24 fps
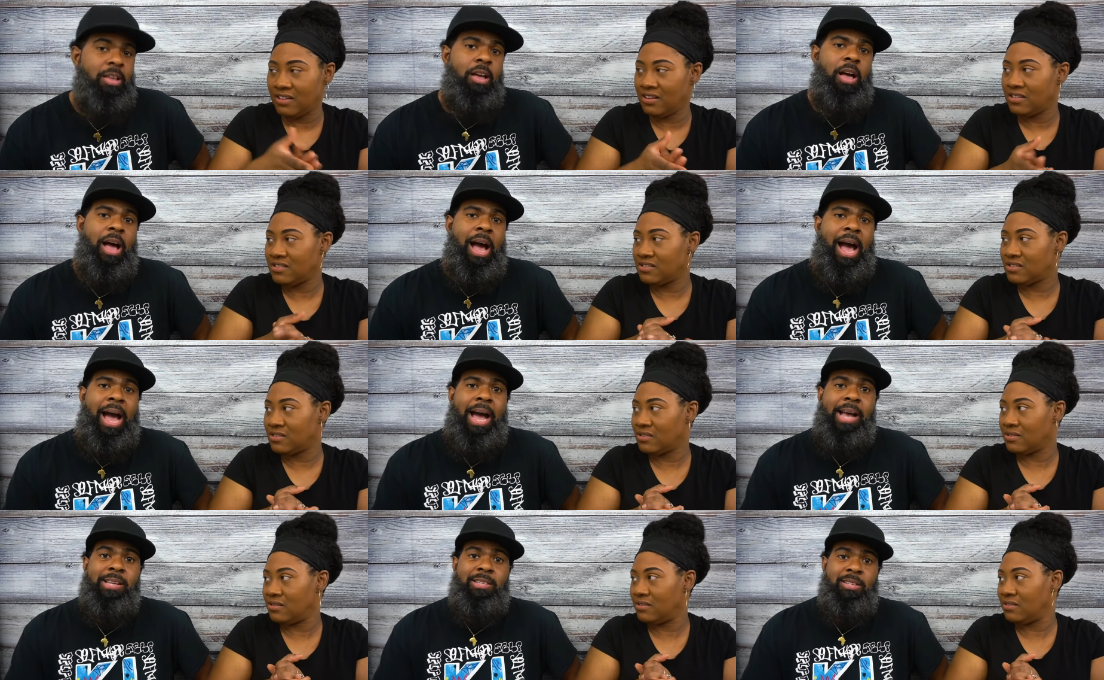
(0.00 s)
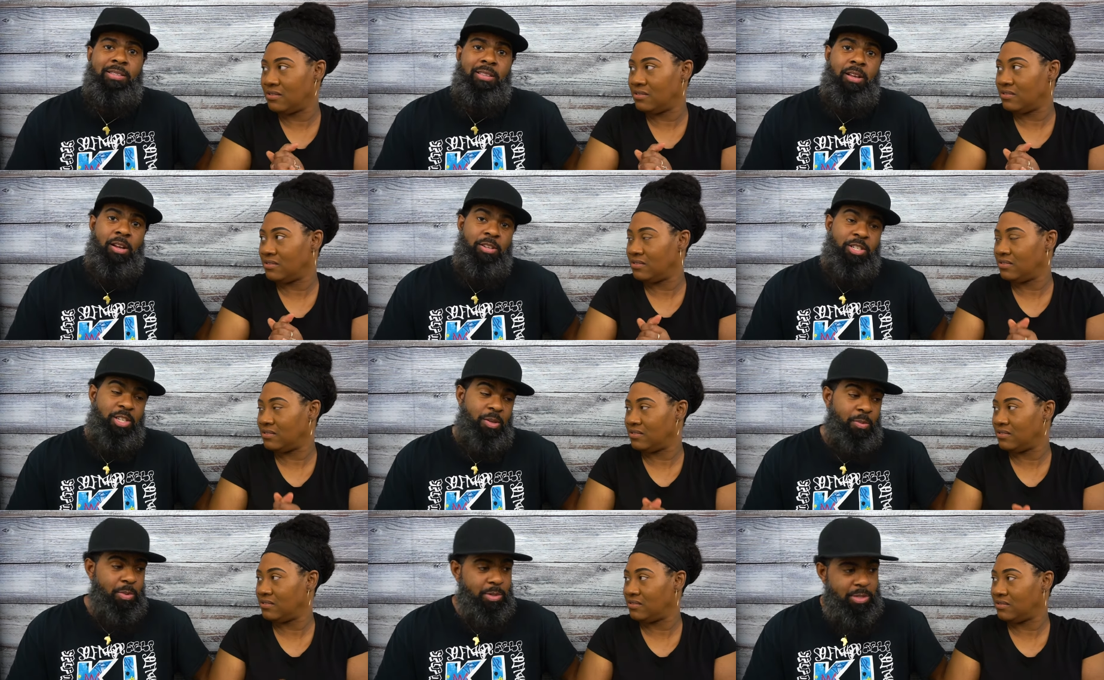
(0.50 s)
Speaker 1: So. I actually thought
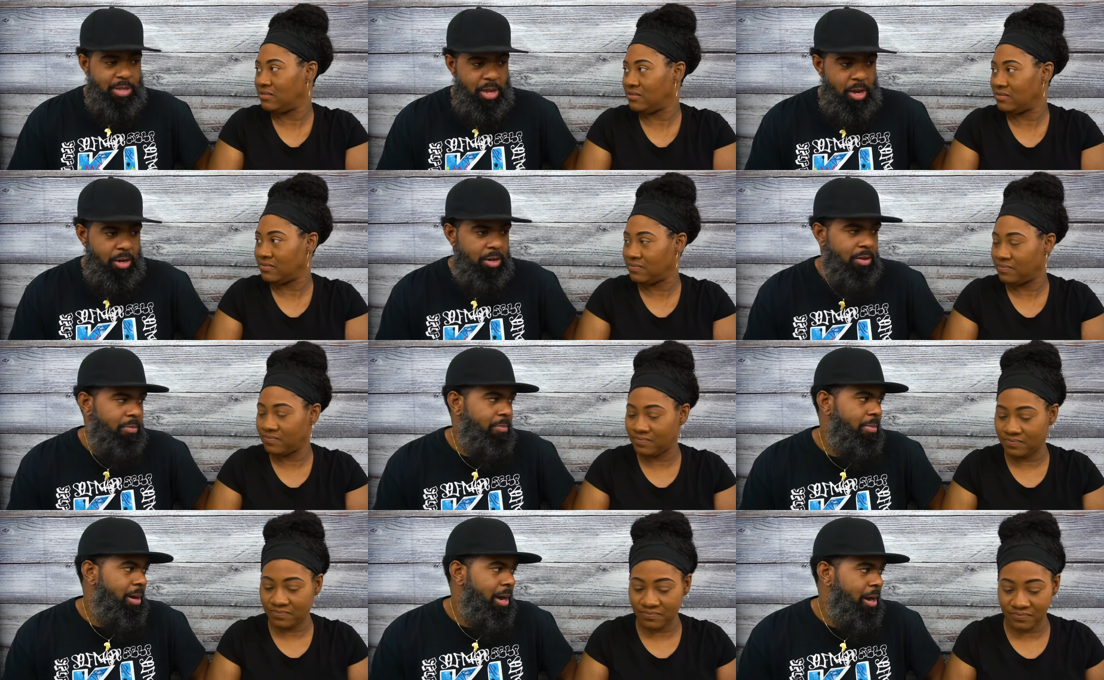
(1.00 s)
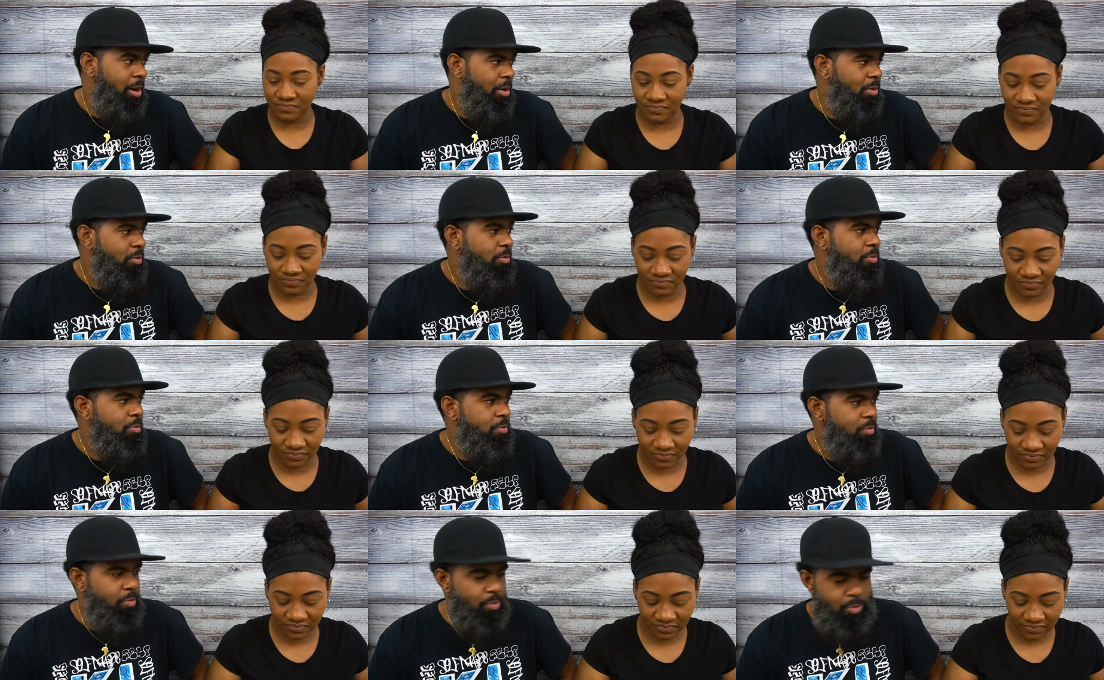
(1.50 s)
she was talking
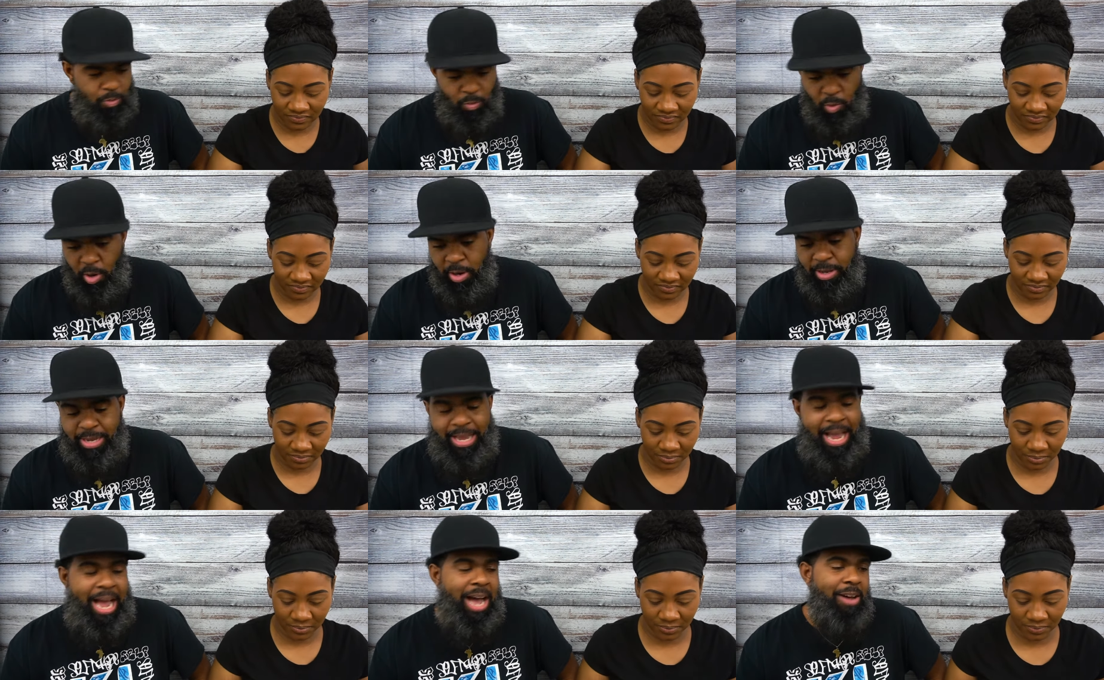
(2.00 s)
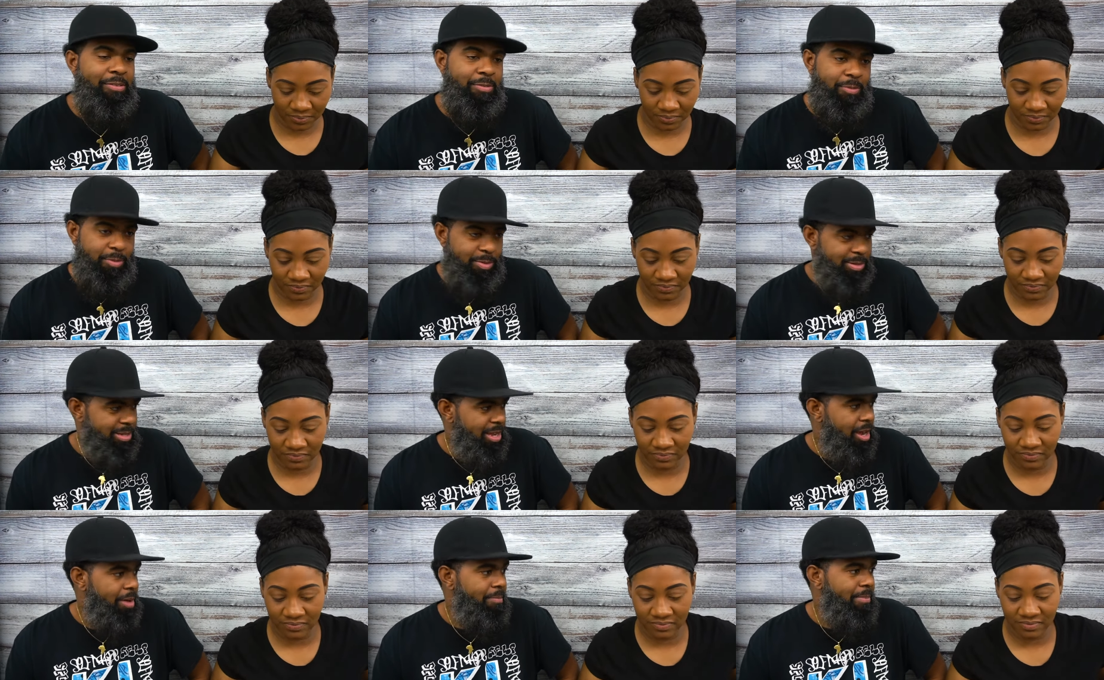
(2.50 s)
about what Calvin
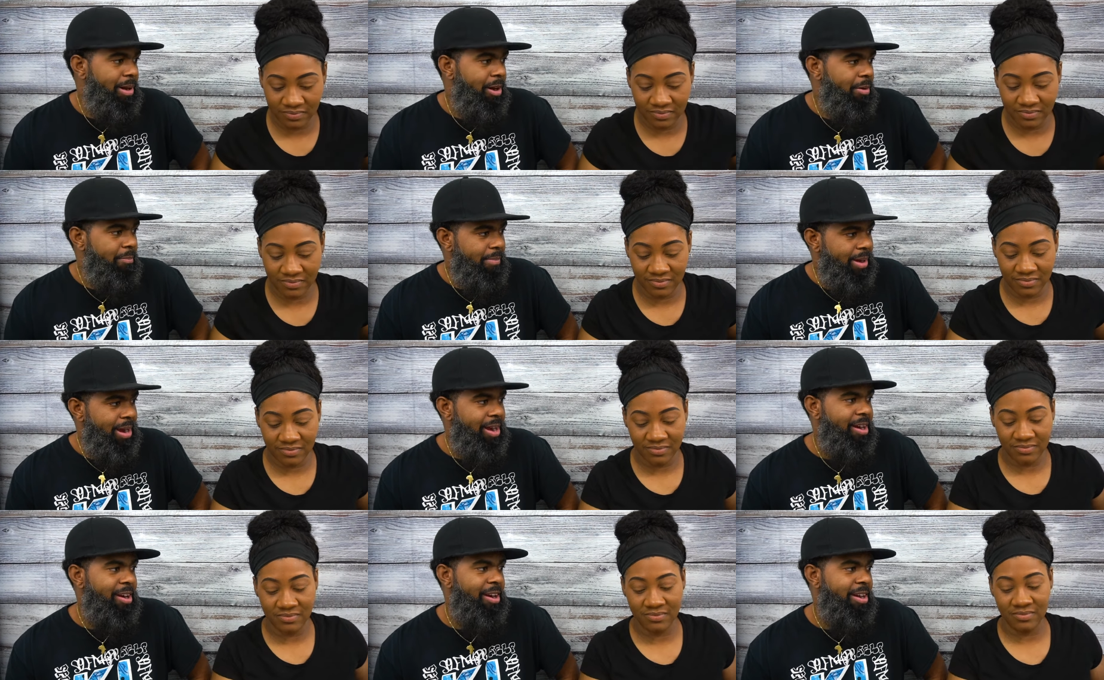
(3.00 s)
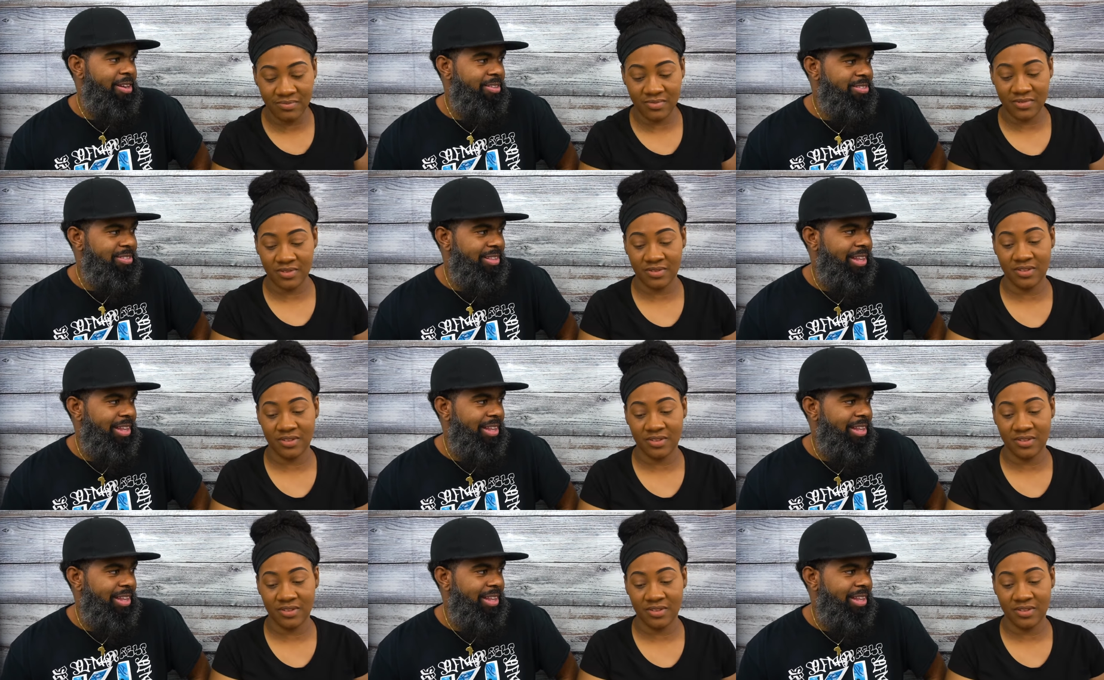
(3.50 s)
was talking about marriage.